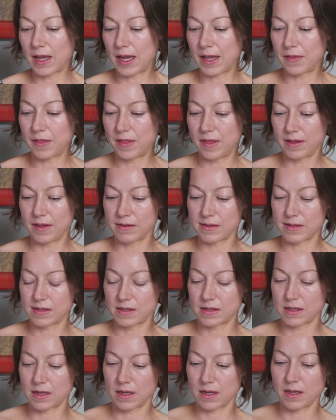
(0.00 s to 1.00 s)
got
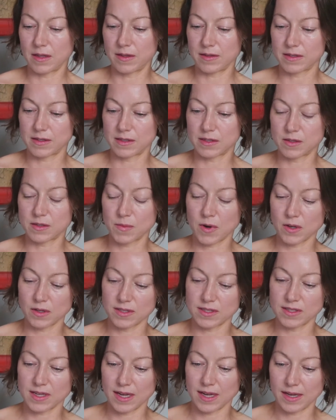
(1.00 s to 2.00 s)
this, it's the
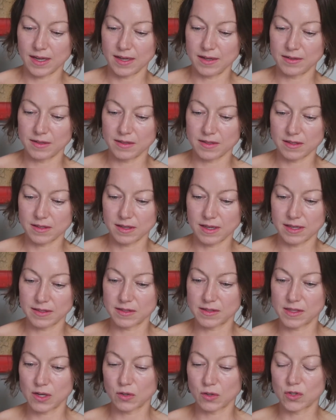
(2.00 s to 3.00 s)
smallest size, I
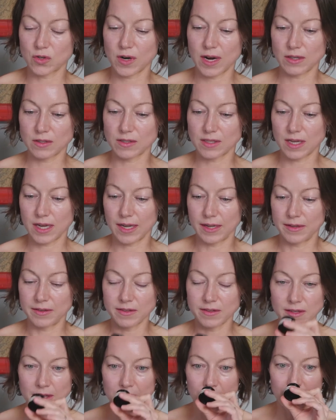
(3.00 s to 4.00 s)
guess it's our trial
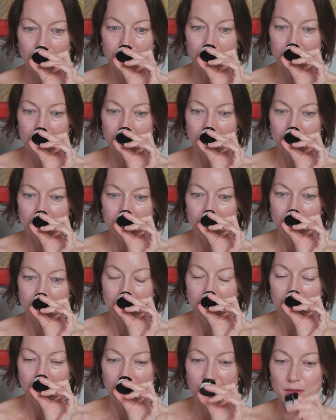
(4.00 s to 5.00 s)
size.
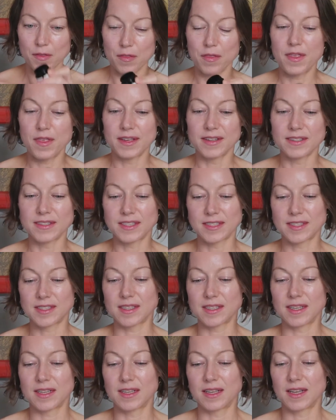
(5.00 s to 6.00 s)

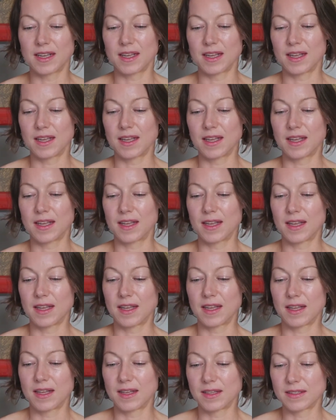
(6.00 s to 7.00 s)
This
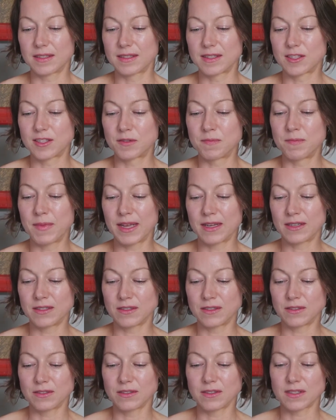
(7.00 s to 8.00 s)

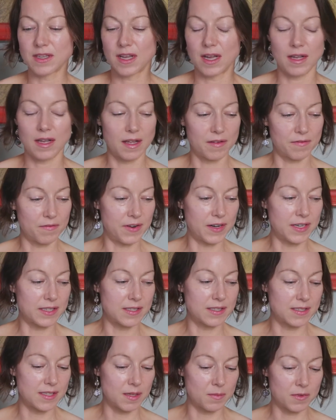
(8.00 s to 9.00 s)
smells
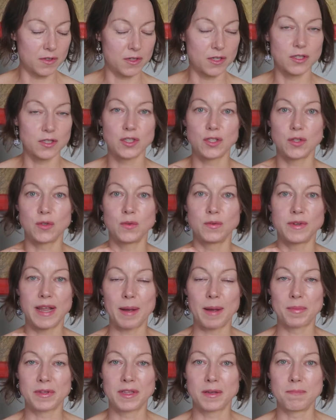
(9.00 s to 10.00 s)
very similar to
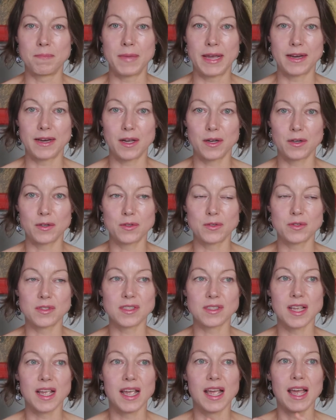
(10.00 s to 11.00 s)
Nap in the
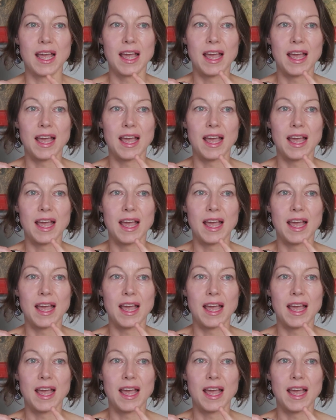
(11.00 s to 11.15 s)
Meadows.